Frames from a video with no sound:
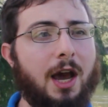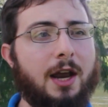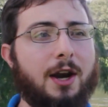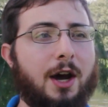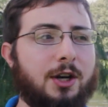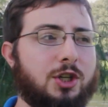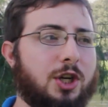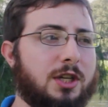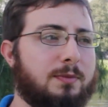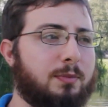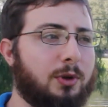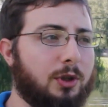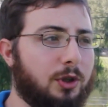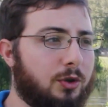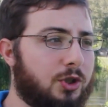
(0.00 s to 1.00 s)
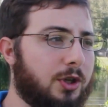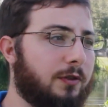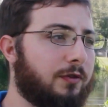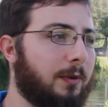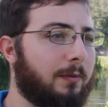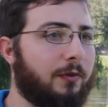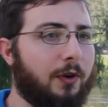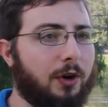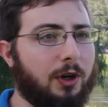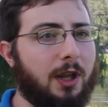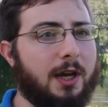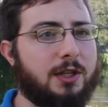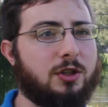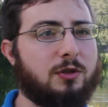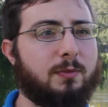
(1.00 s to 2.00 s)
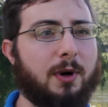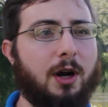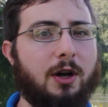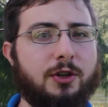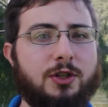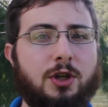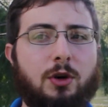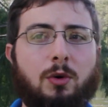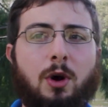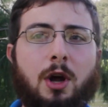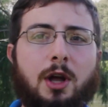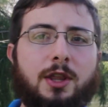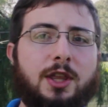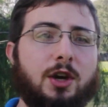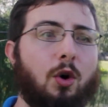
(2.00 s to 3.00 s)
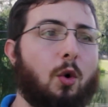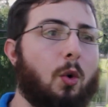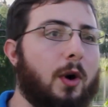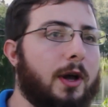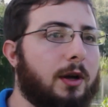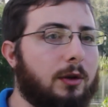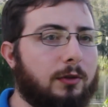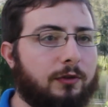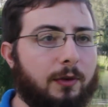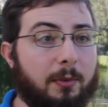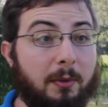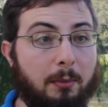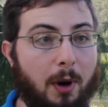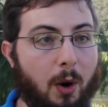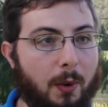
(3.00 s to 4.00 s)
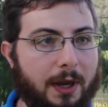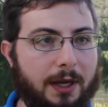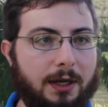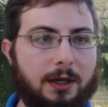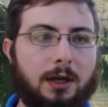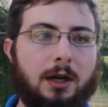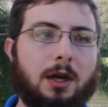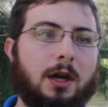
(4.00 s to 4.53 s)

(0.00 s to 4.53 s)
And not just pollution from fertilizers, but also the oil from the mowing.